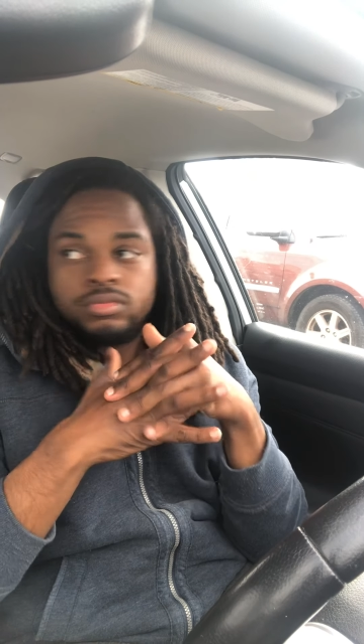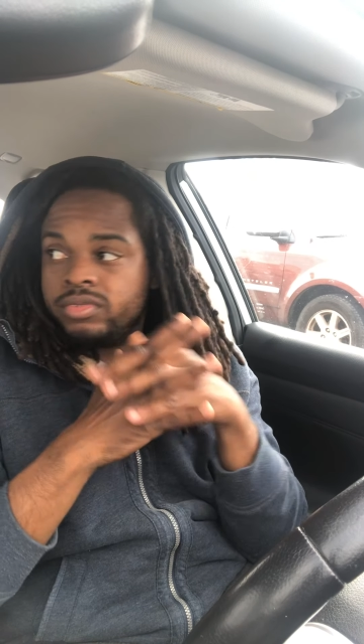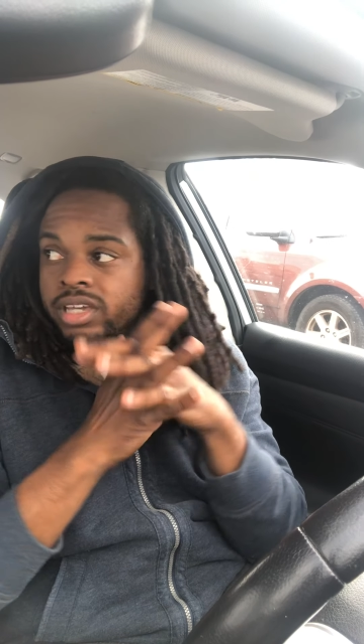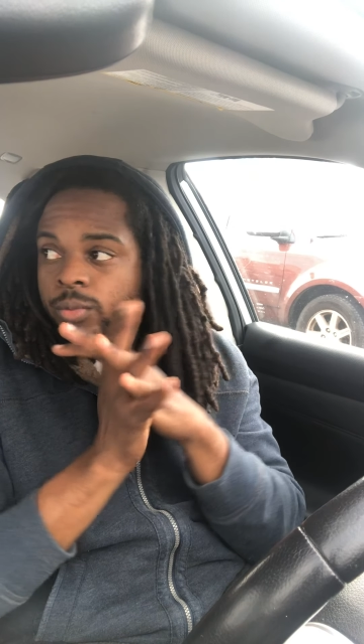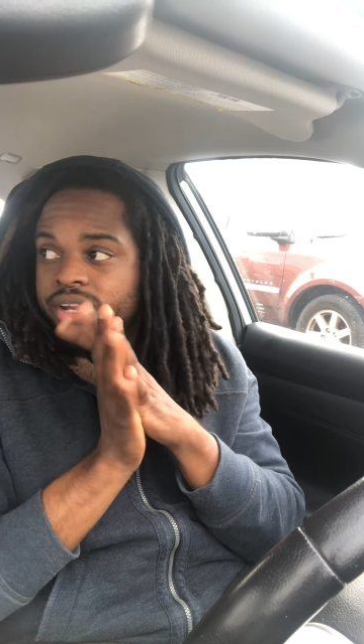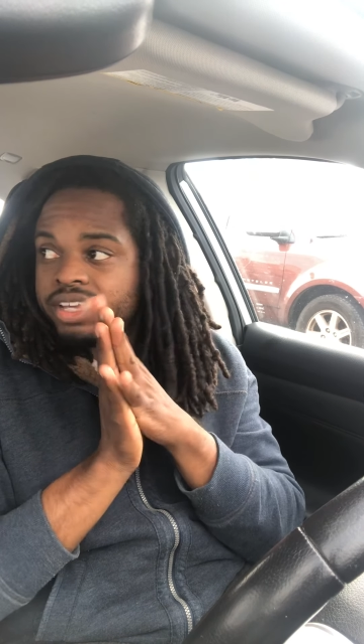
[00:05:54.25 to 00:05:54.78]

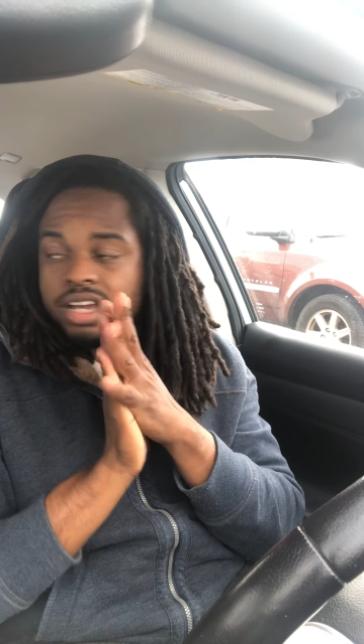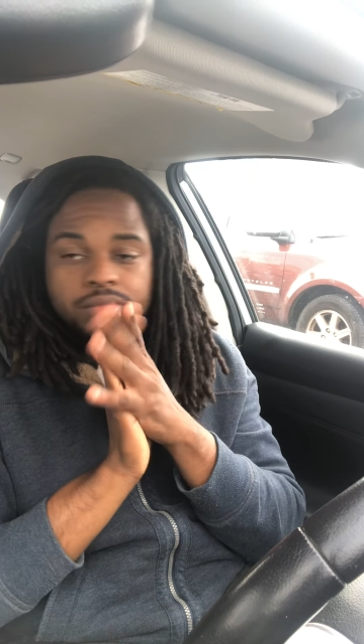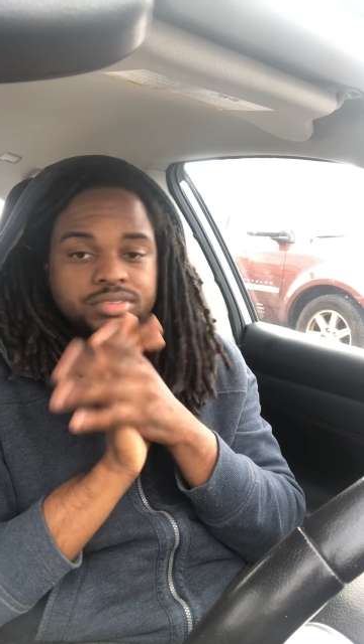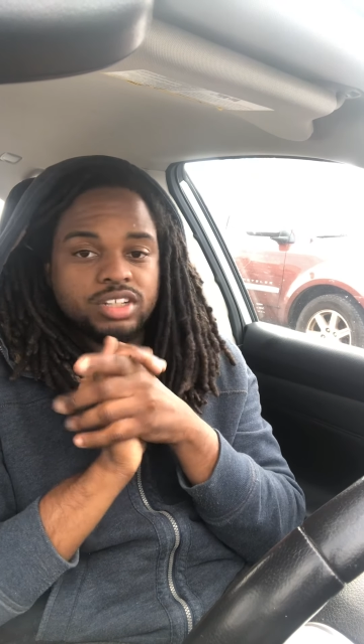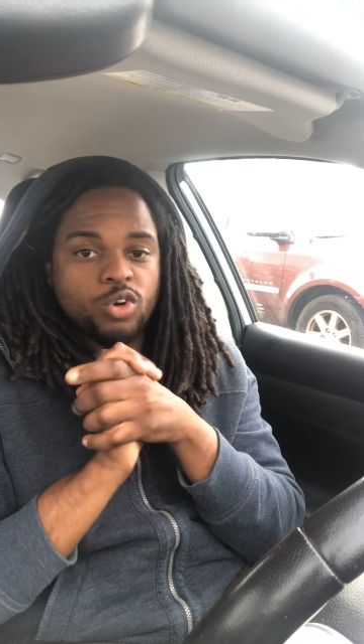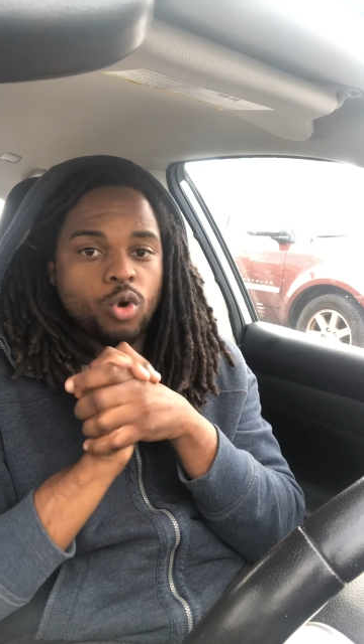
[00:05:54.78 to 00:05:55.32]
And when it
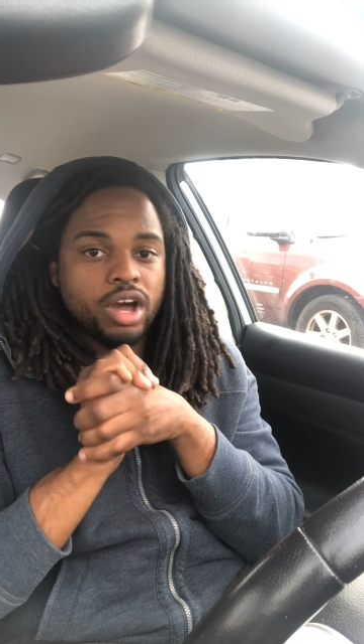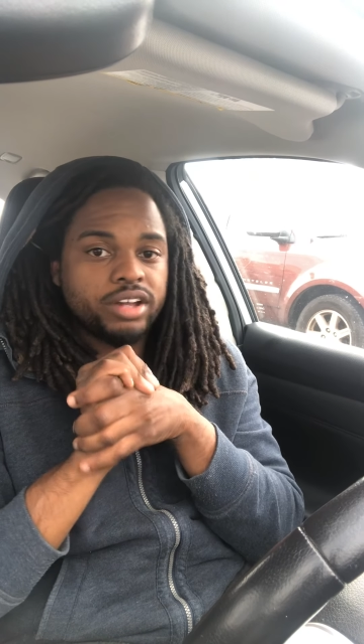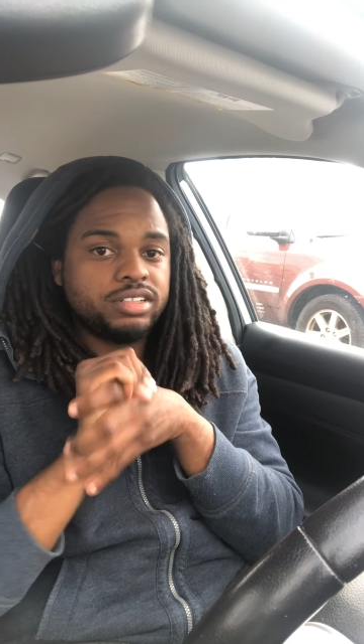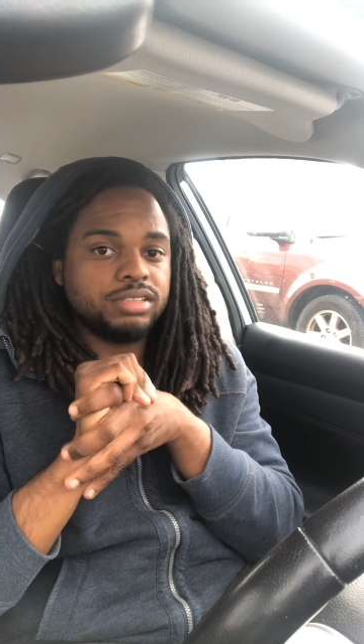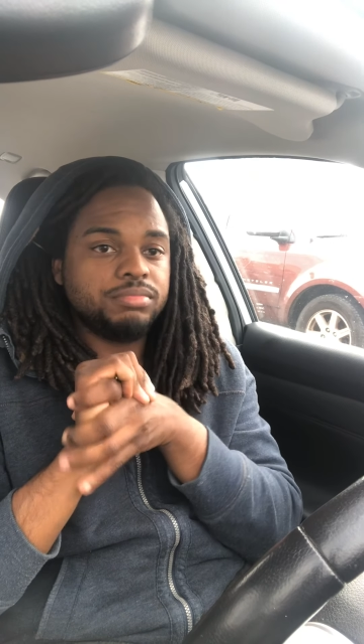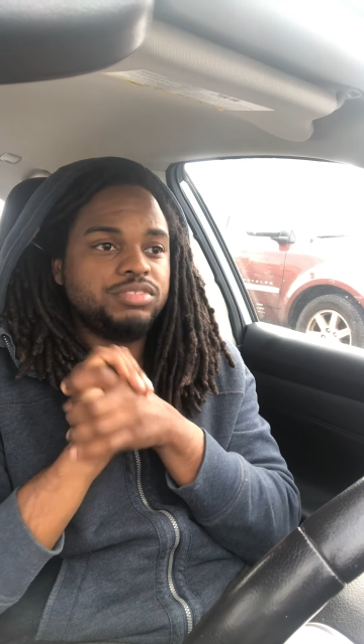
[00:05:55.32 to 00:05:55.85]
comes to
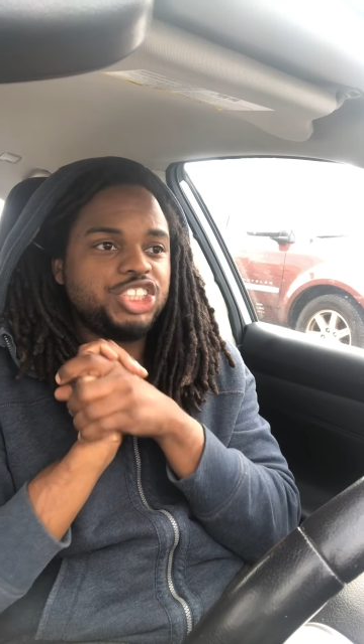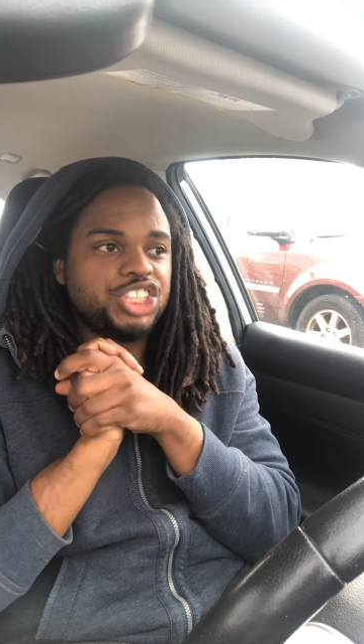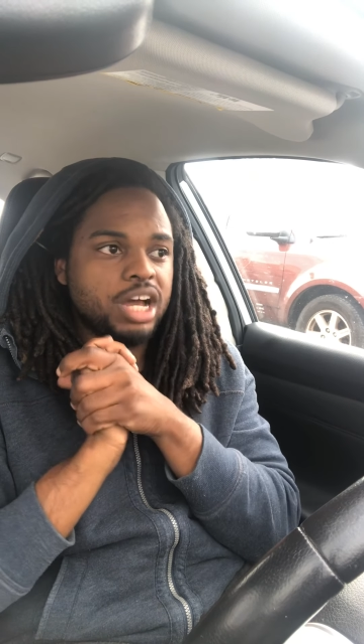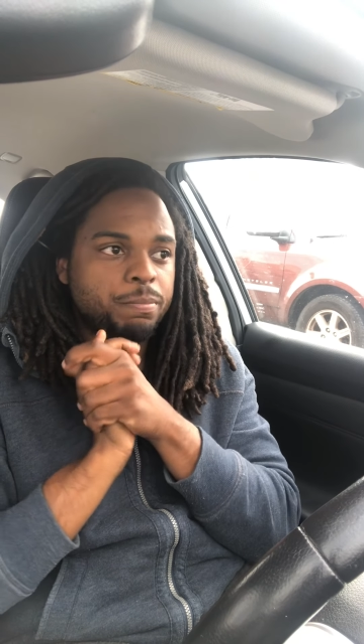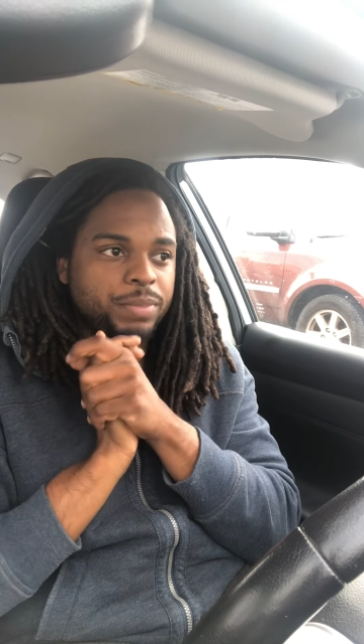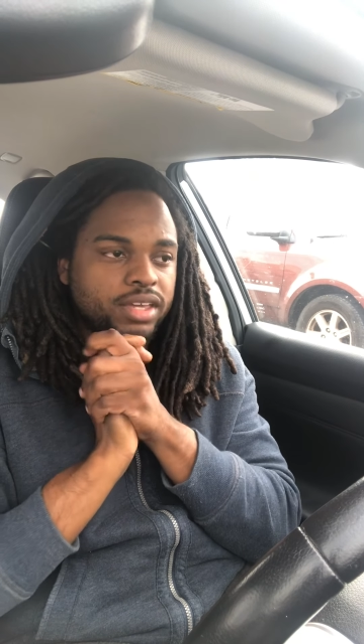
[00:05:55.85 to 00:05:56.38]
quantum
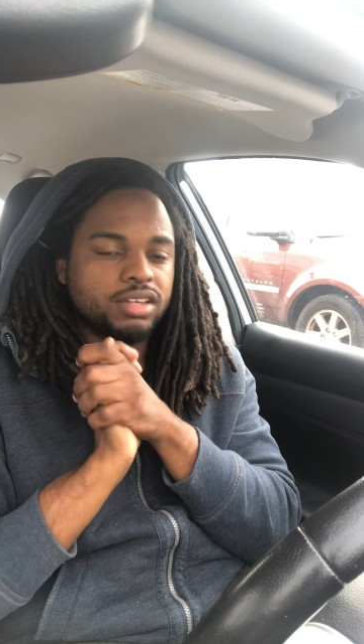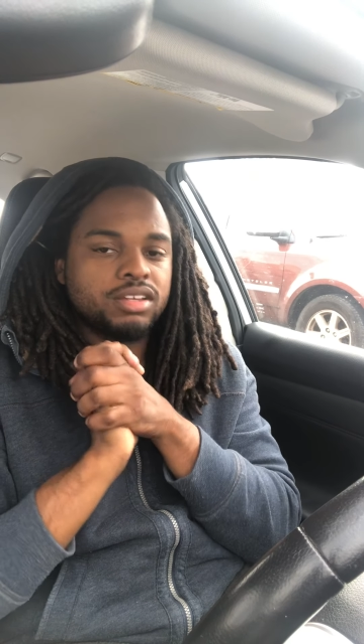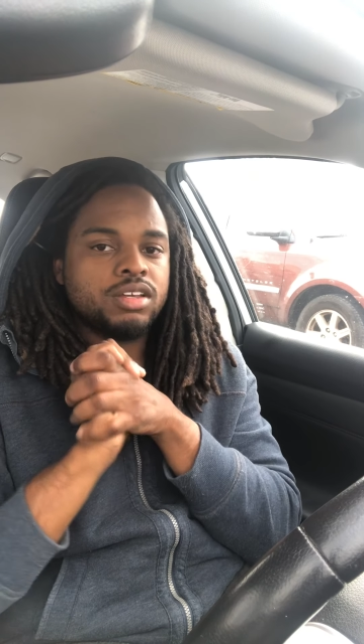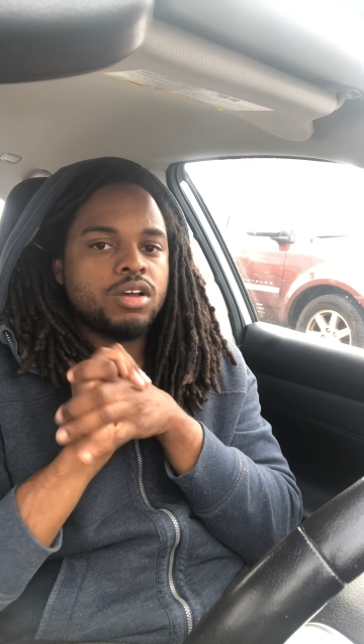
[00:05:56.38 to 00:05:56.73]
jumping,